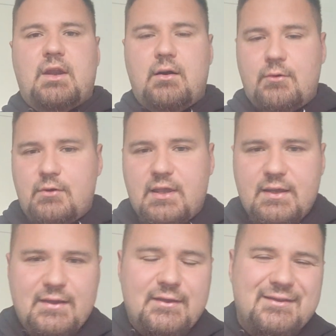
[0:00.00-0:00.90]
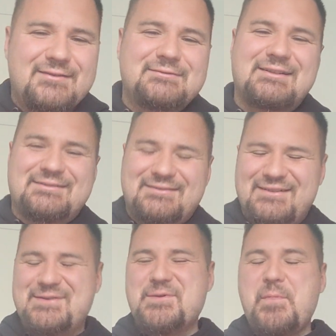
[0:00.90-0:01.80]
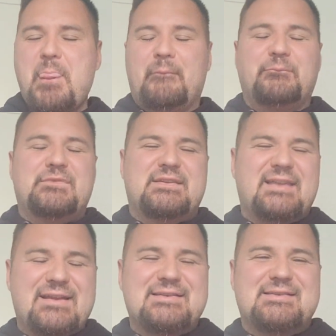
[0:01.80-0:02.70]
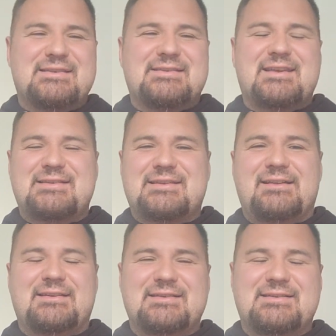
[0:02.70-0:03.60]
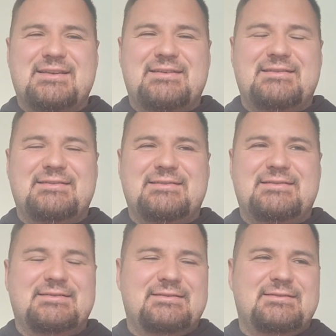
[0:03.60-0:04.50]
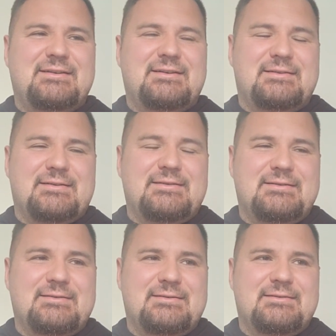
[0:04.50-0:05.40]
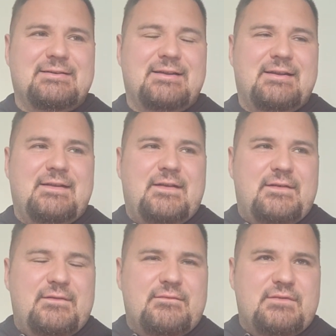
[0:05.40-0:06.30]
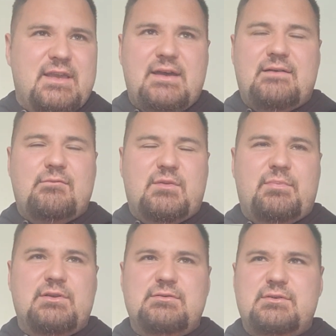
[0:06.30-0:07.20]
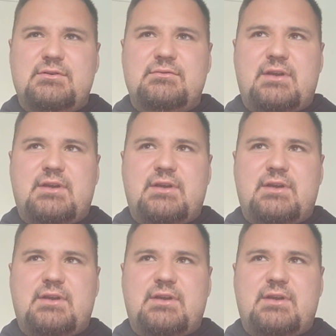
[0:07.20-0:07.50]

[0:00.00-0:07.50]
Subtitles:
Okay, that is the sextile, the ascendant. And yeah, what Pluto